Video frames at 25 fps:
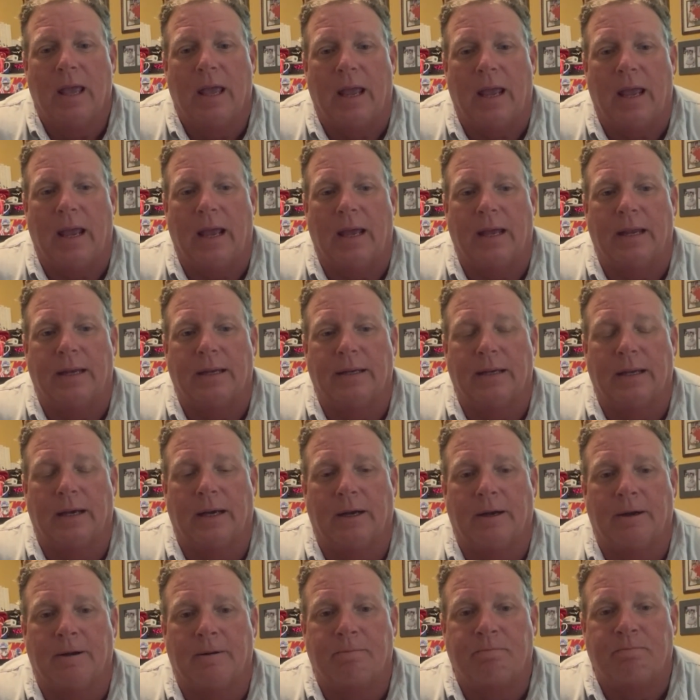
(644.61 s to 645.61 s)

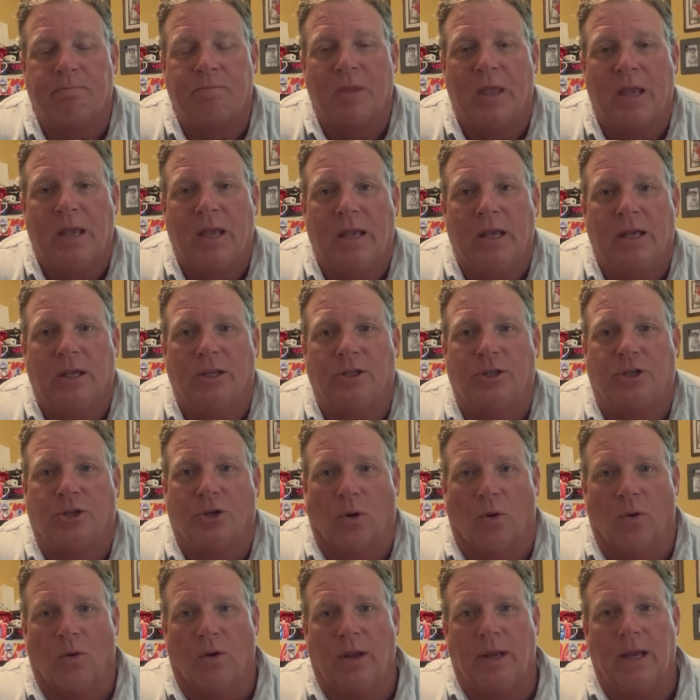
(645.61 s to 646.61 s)
And
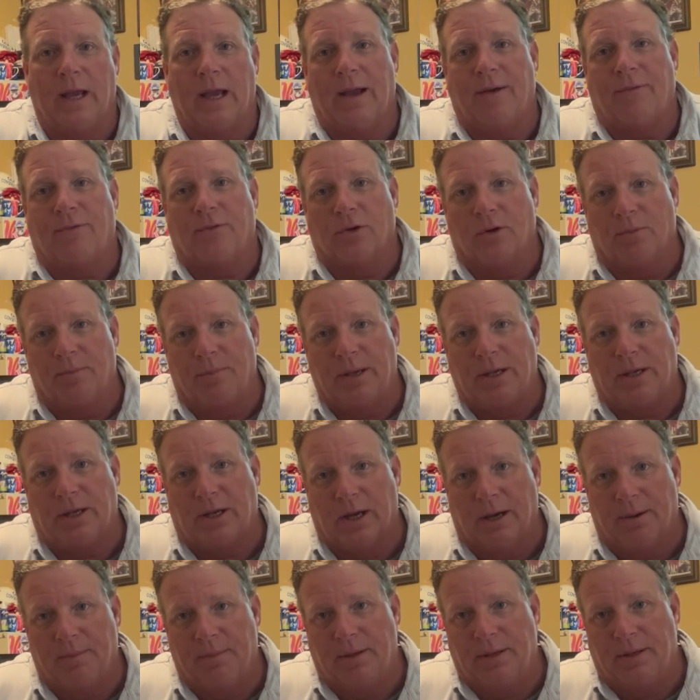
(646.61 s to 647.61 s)
shortly after
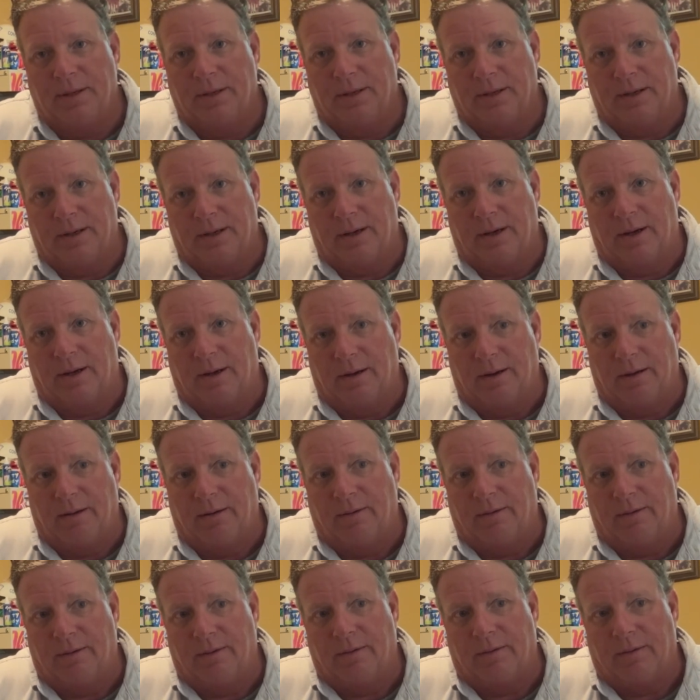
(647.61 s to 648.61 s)
becoming
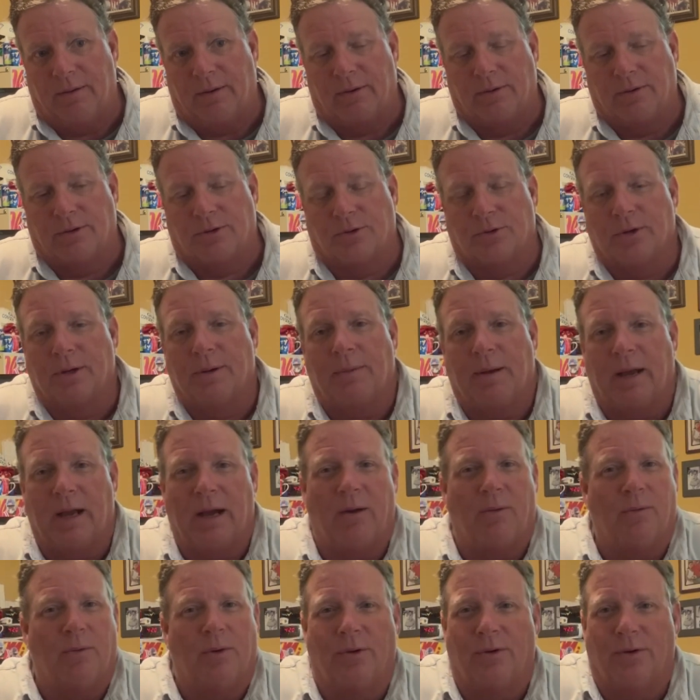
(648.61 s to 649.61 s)
our trim
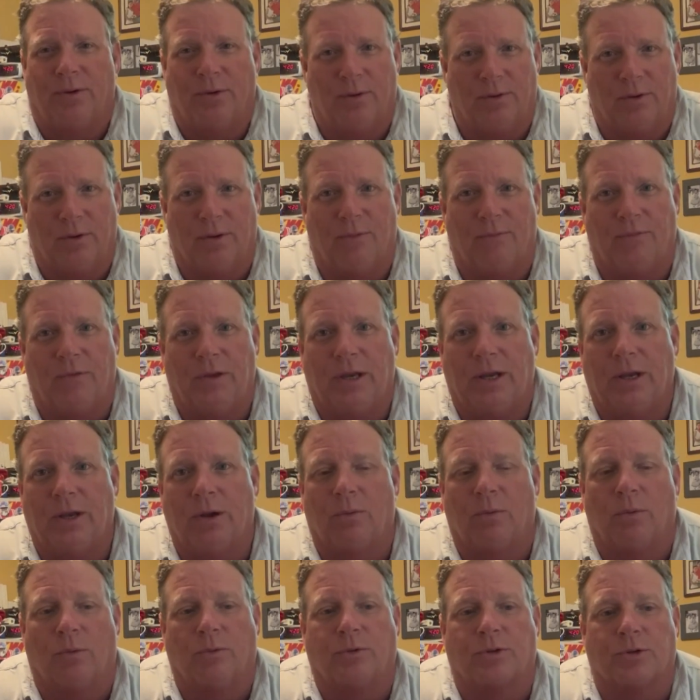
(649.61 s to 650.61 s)
out, we'll do a little
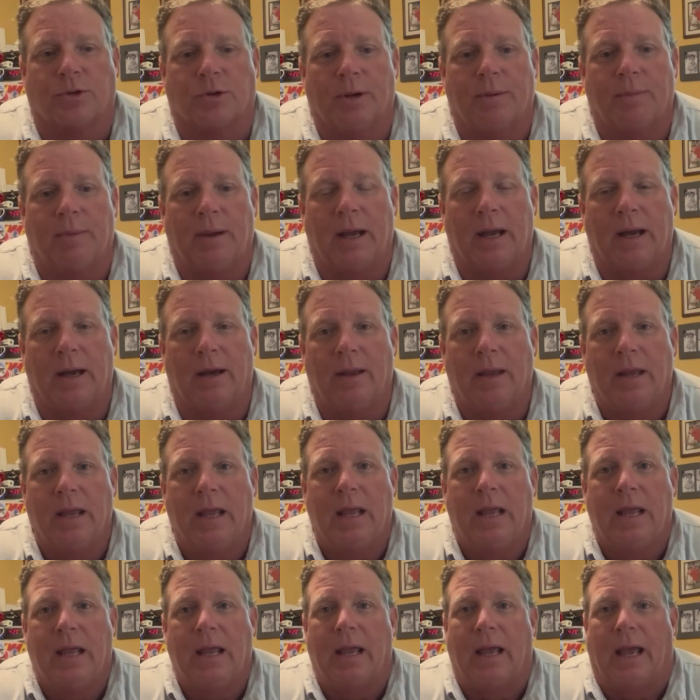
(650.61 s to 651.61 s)
video on trim out.
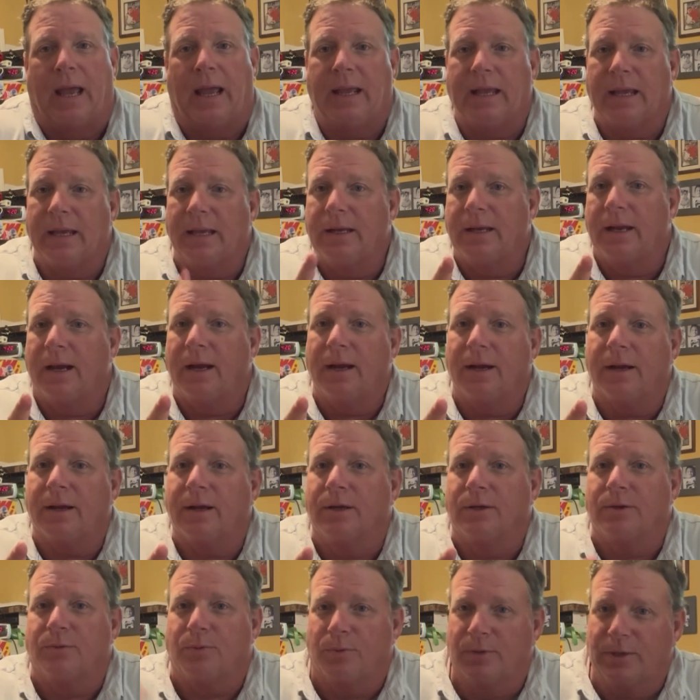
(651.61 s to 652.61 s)
Hang in there
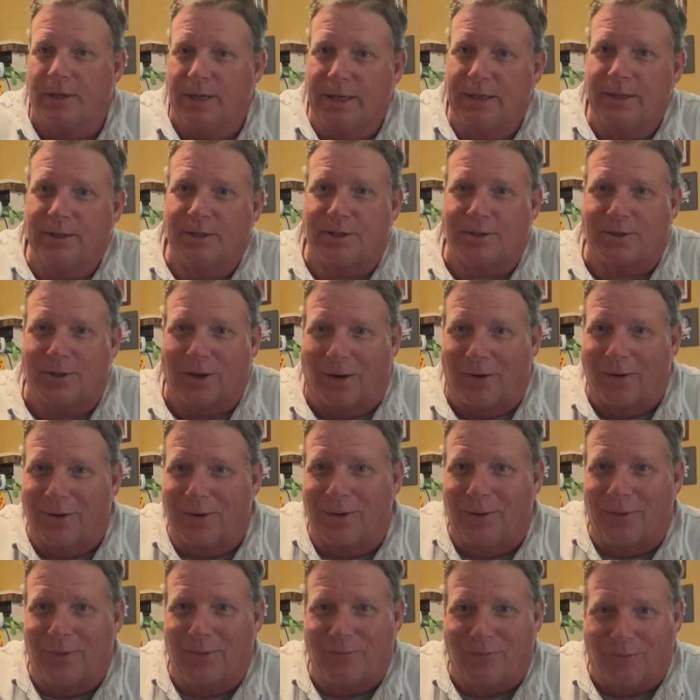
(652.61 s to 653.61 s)
because we're getting
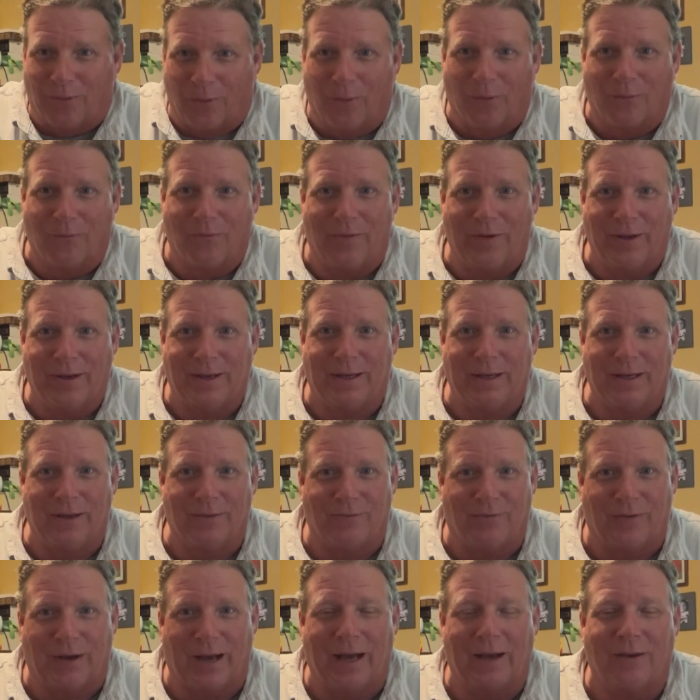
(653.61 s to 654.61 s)
started on 450
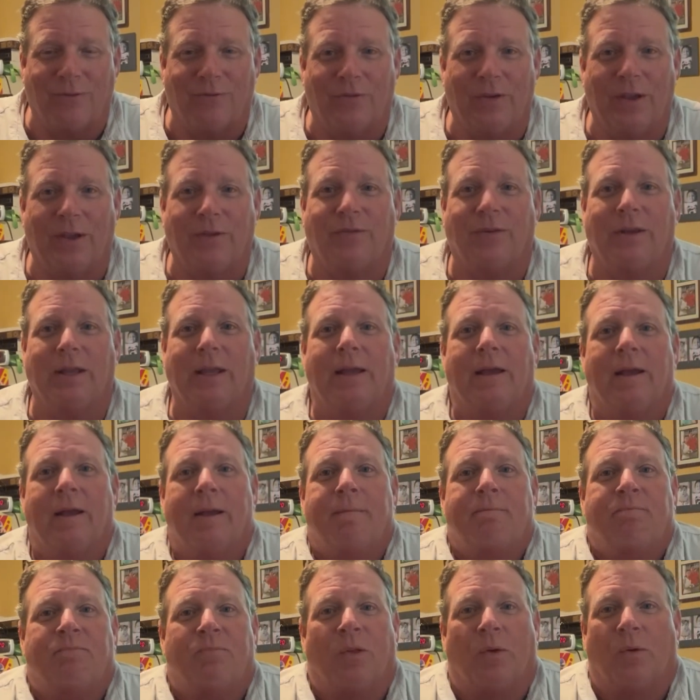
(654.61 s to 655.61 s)
and 550.
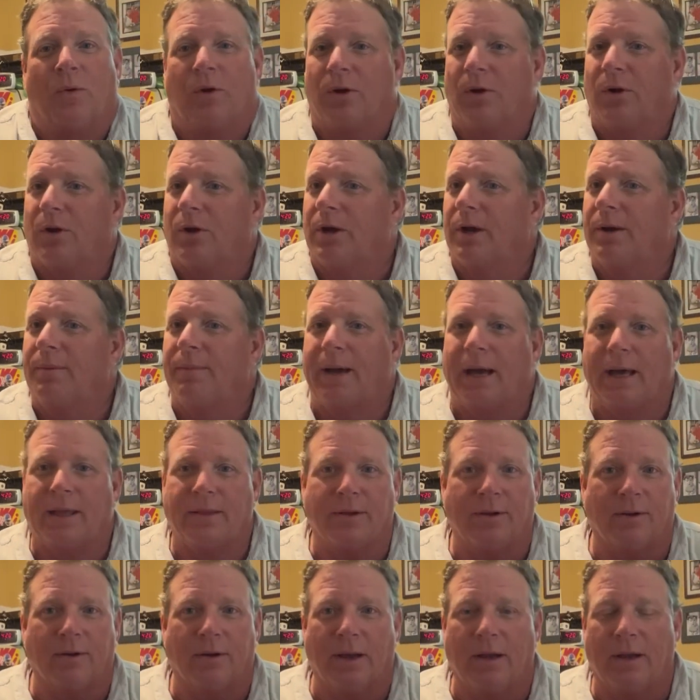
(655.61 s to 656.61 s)
We're going to come out
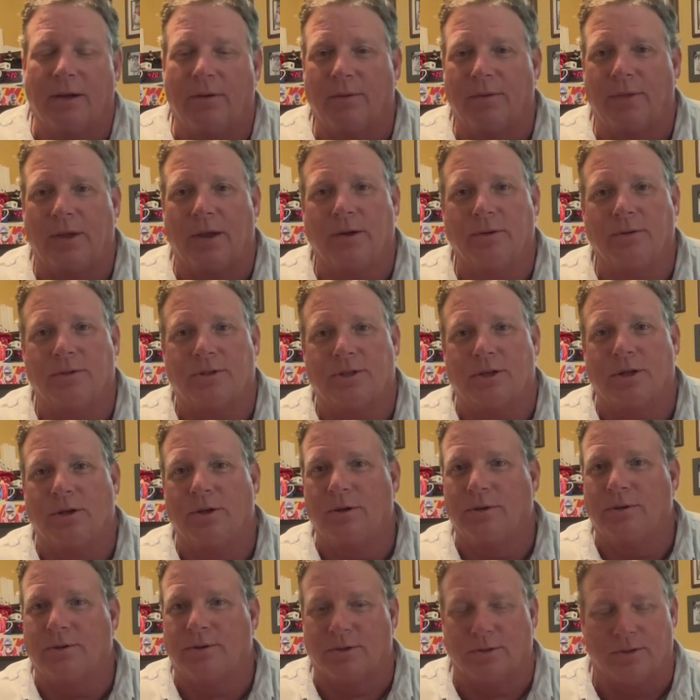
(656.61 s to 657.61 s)
of the ground with those
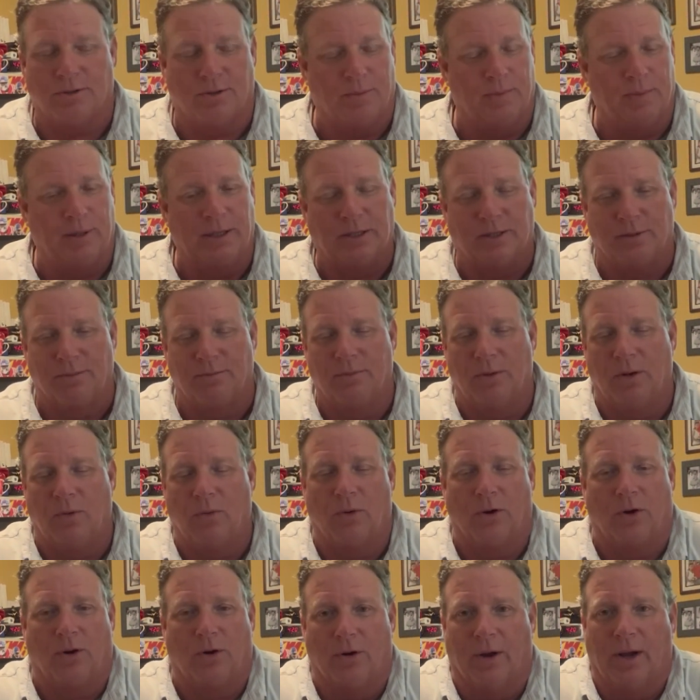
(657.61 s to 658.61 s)
two, so there's going to be some
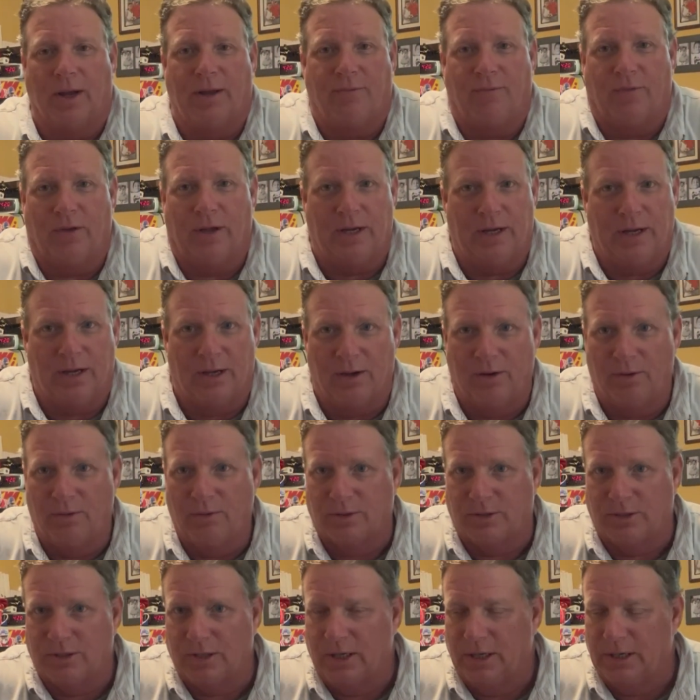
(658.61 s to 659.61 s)
more great
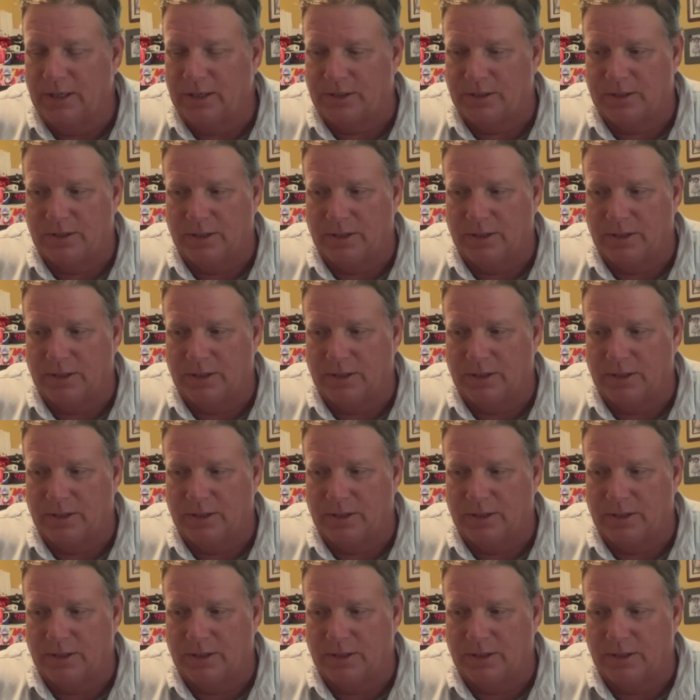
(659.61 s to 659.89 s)
videos. It's